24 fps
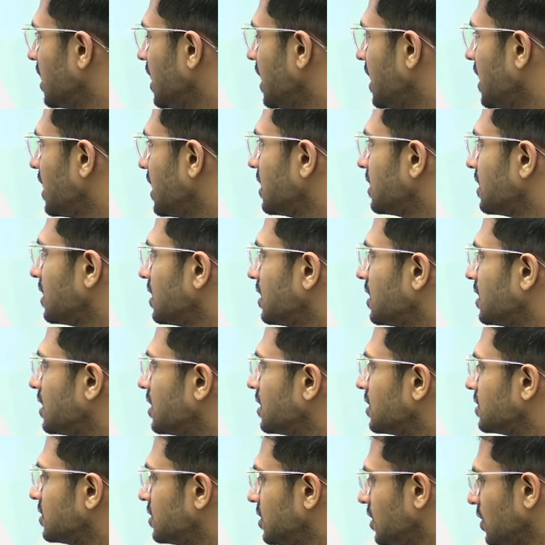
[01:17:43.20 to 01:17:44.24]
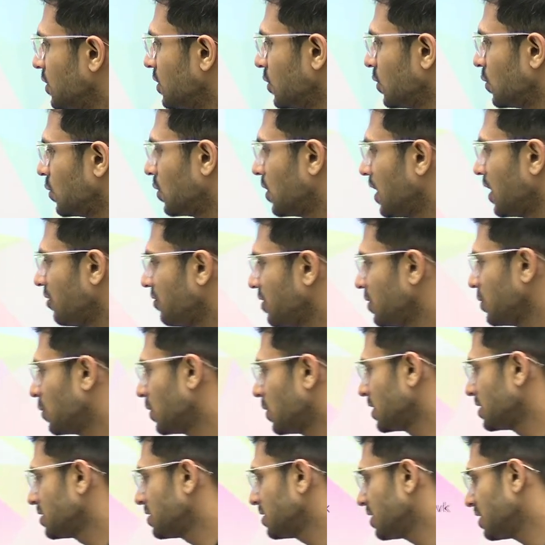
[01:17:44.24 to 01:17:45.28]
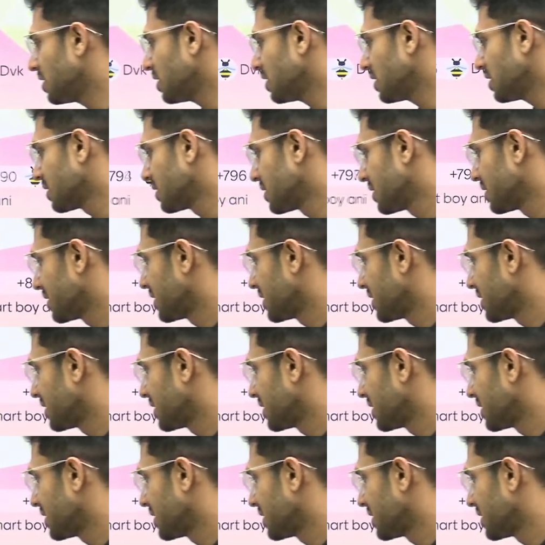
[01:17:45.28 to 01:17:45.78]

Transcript: Anna. So, everyone is here.